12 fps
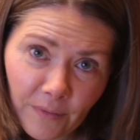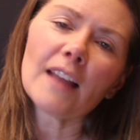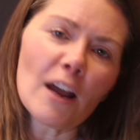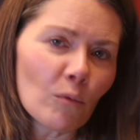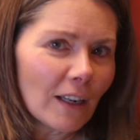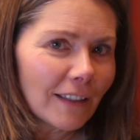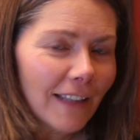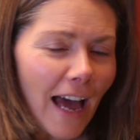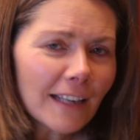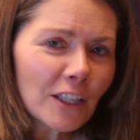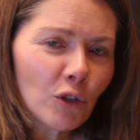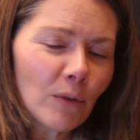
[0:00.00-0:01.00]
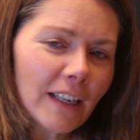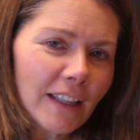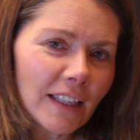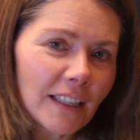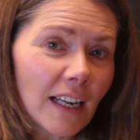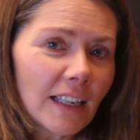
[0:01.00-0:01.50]
And one last trick
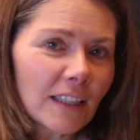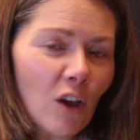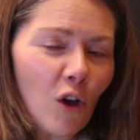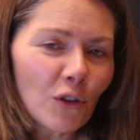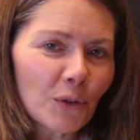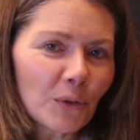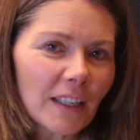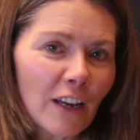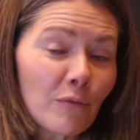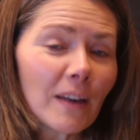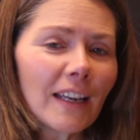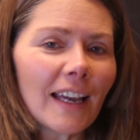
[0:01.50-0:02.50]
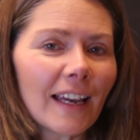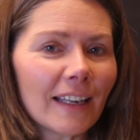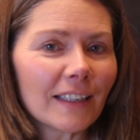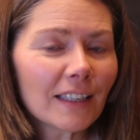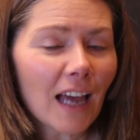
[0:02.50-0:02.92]
that does also save me a